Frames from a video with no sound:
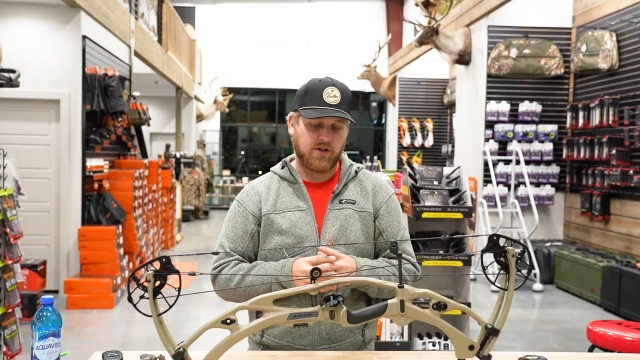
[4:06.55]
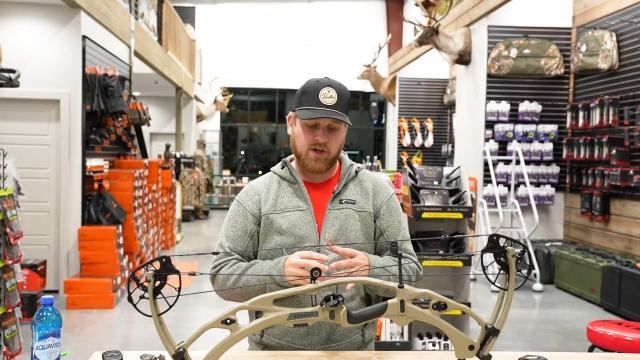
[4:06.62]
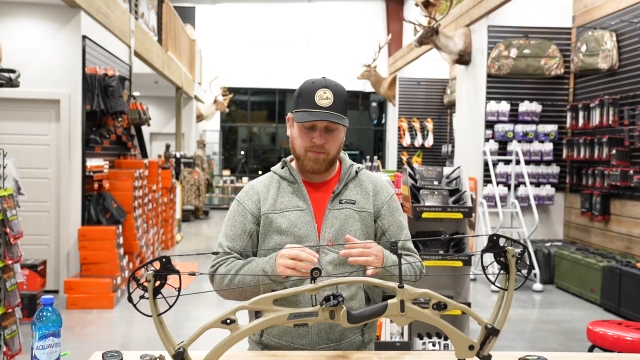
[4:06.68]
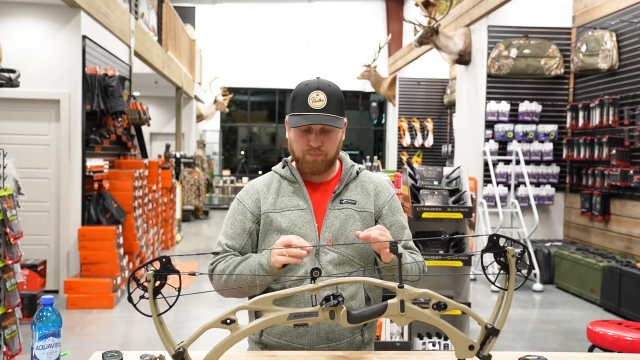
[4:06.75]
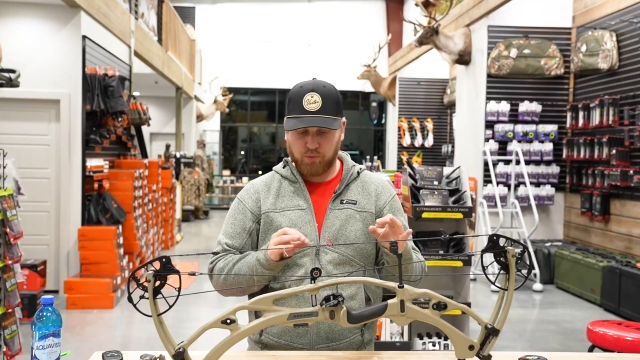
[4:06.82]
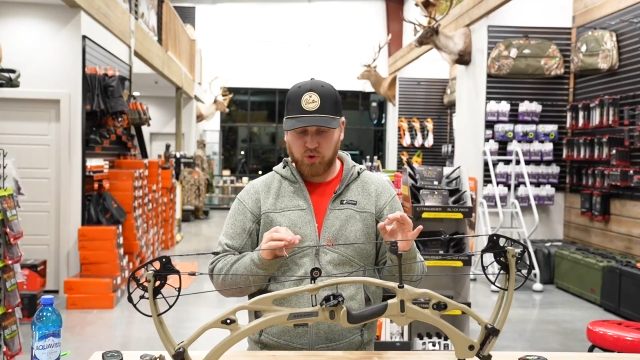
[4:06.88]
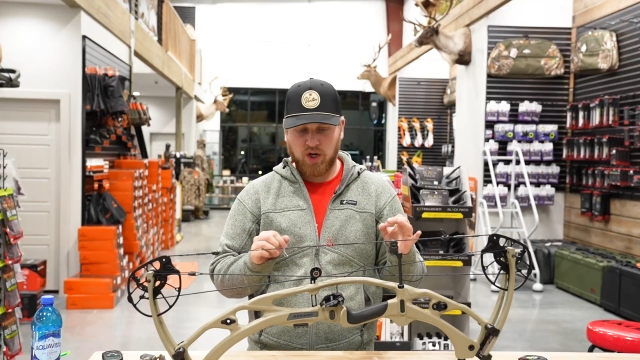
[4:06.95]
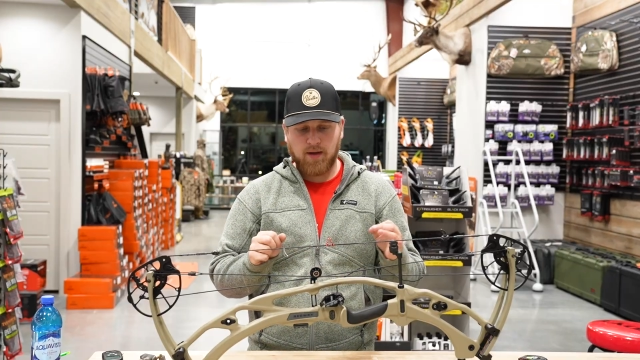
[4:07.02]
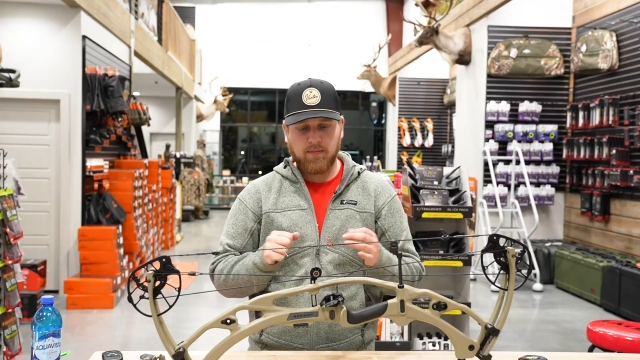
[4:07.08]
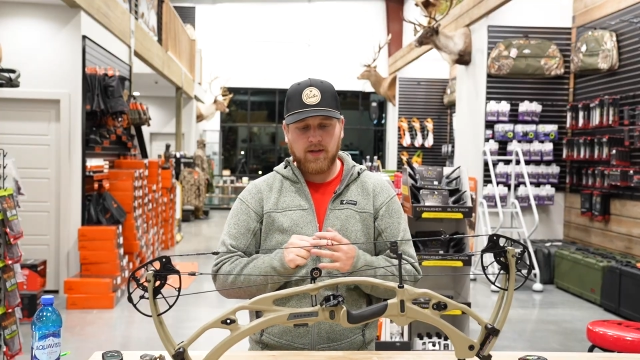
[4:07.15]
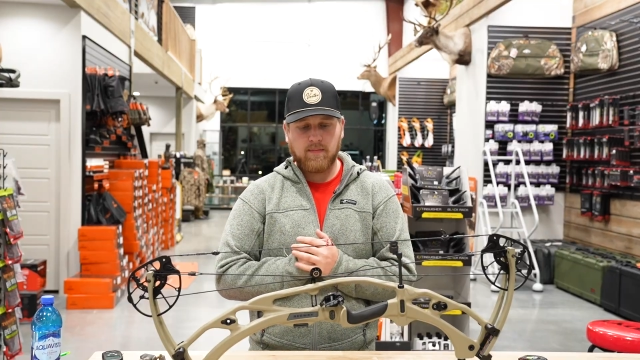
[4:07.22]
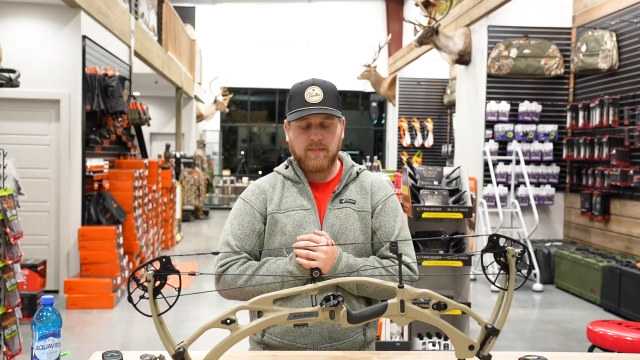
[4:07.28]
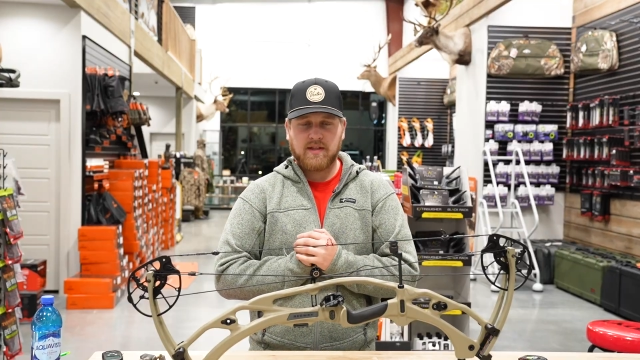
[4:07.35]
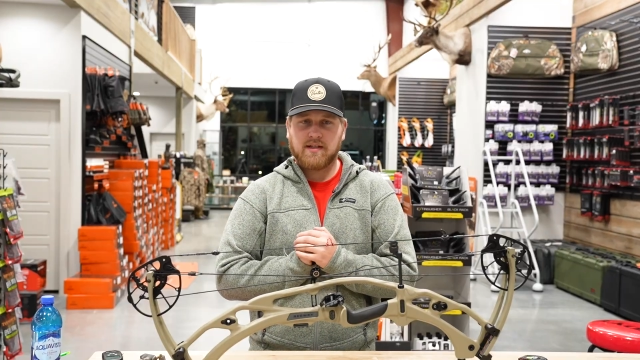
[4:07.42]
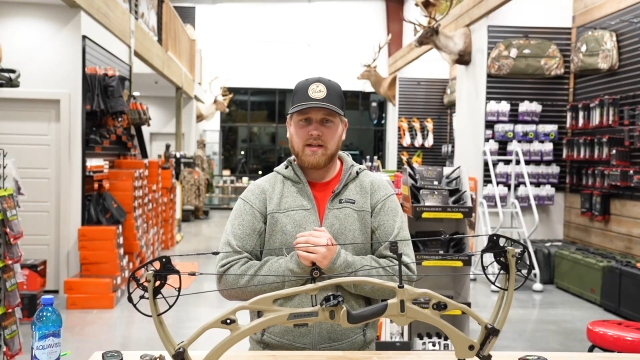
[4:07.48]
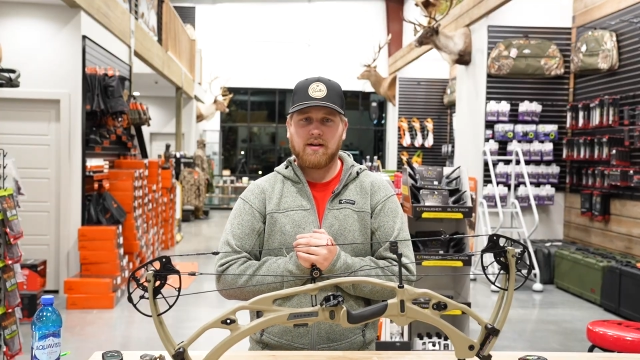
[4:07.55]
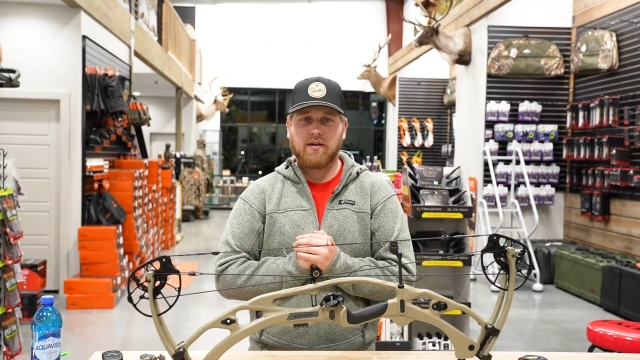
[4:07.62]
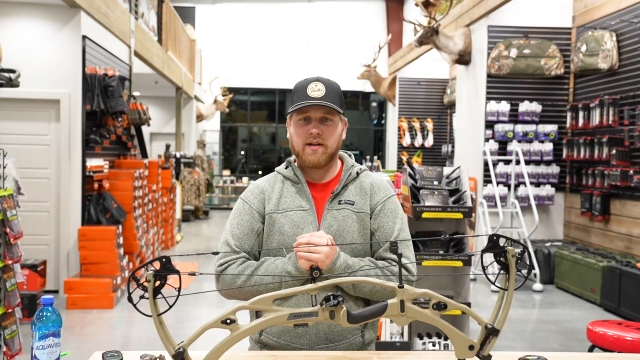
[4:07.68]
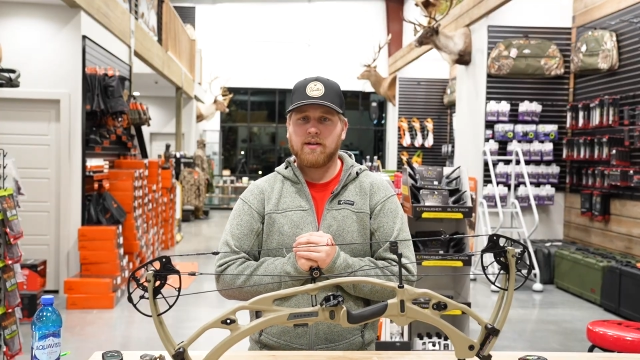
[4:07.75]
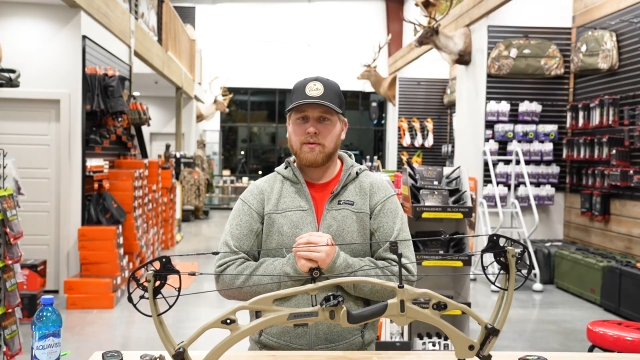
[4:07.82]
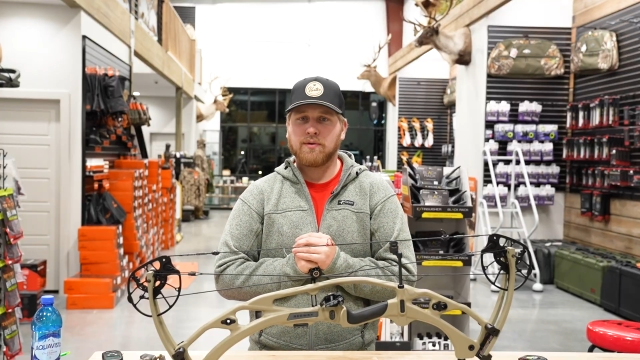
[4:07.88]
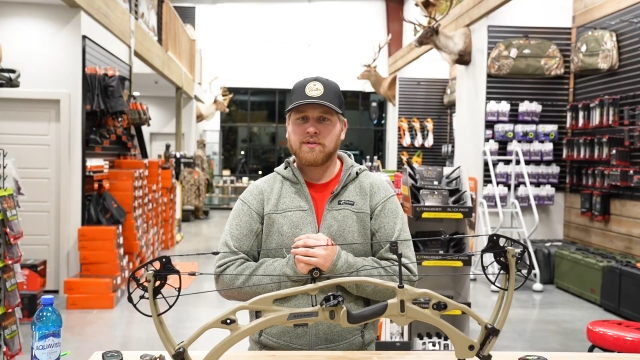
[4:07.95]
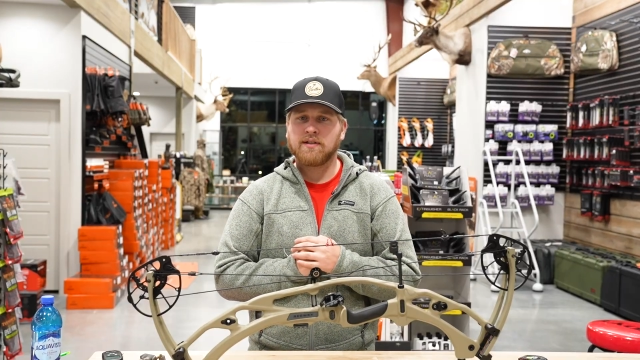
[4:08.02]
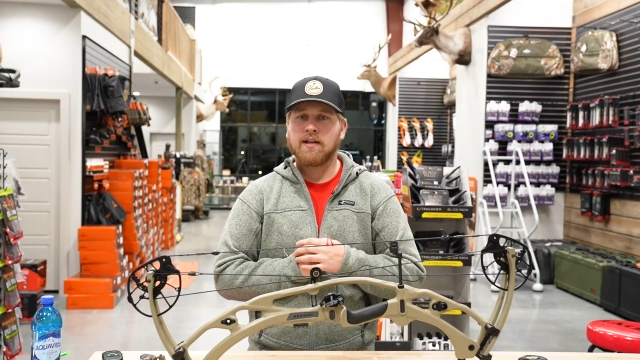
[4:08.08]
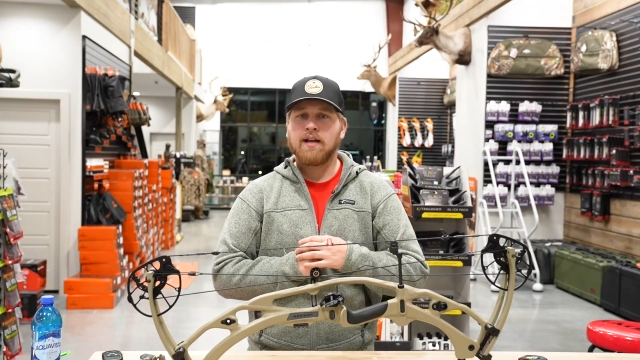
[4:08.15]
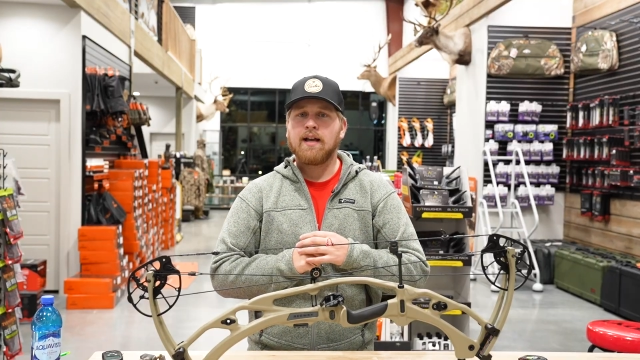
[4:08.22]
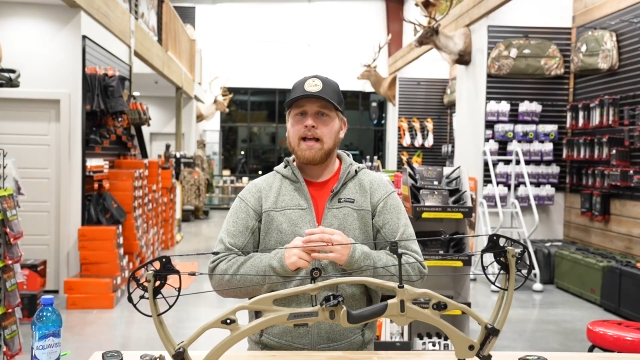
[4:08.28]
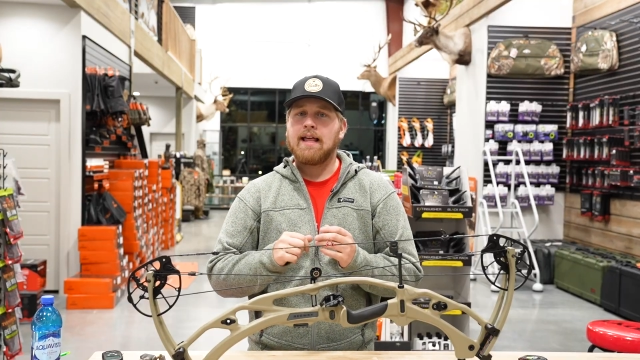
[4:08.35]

Just premium materials.